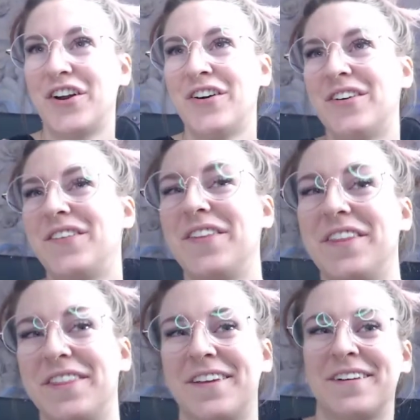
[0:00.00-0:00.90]
No?
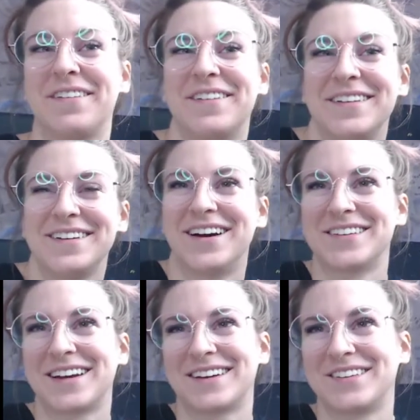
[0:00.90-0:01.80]
No?
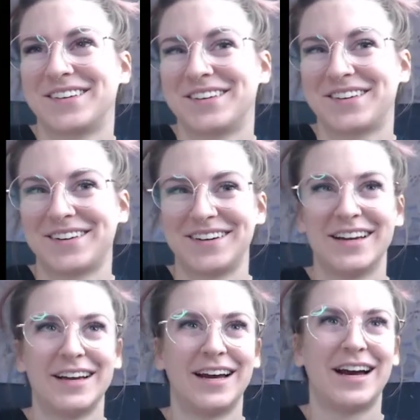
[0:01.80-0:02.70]
Okay, cool, cool, cool.
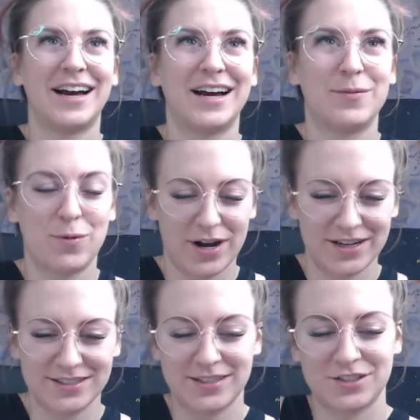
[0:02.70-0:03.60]
Um, why
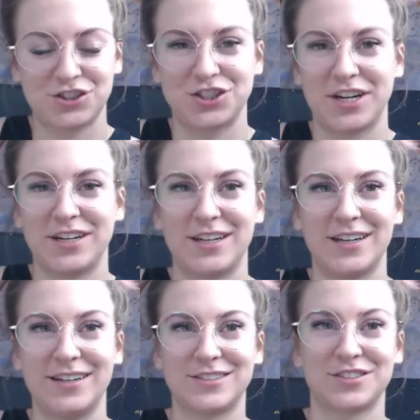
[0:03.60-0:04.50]
is it
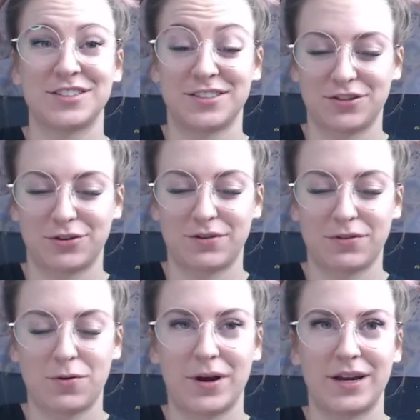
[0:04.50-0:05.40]
shaking? Just
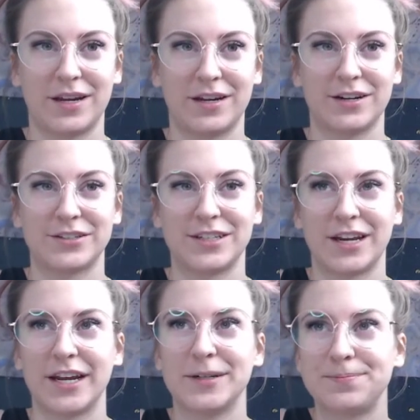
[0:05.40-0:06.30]
earthquaking here
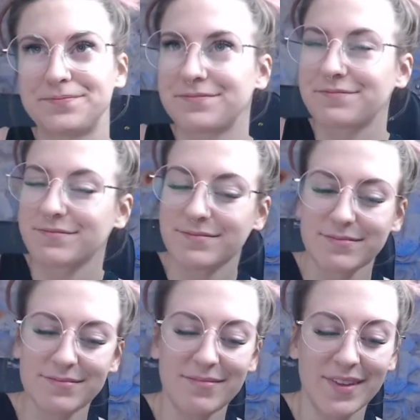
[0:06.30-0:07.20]
today.
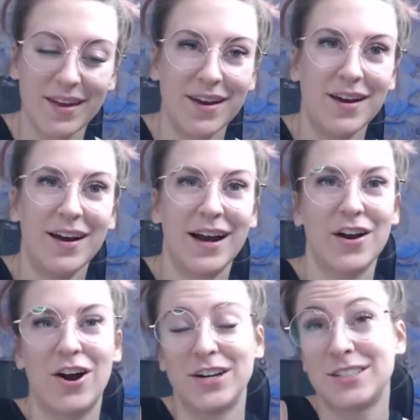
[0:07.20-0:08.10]
I
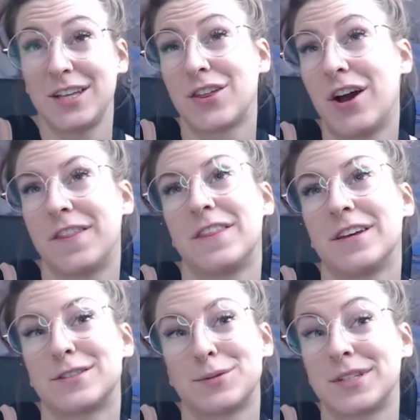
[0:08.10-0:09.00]
honestly thought that
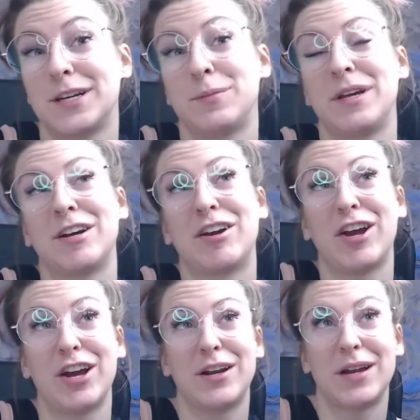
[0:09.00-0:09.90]
this was going to be a
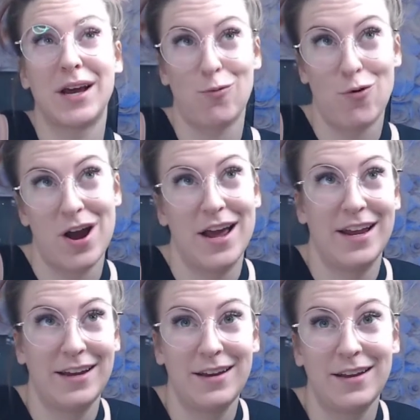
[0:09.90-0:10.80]
good
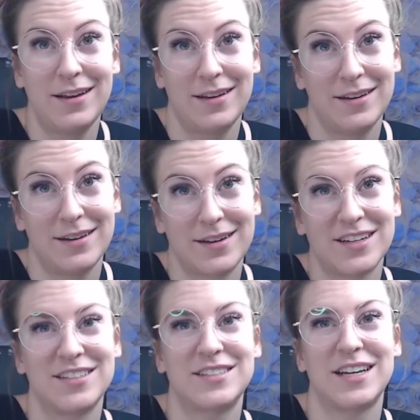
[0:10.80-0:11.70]
one.
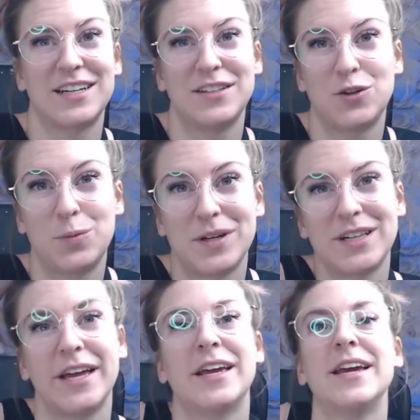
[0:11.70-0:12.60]
Because it's like a little bit
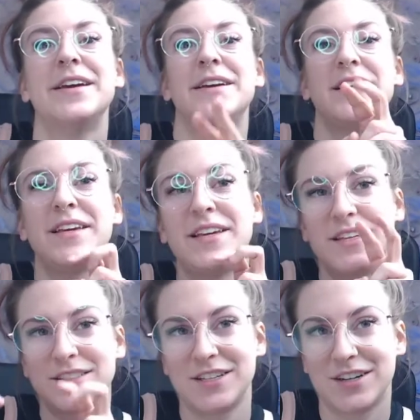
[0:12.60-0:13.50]
like
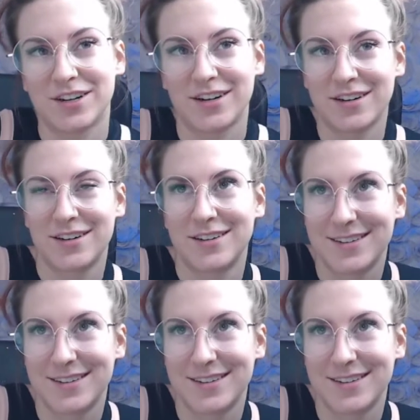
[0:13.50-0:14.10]
easier.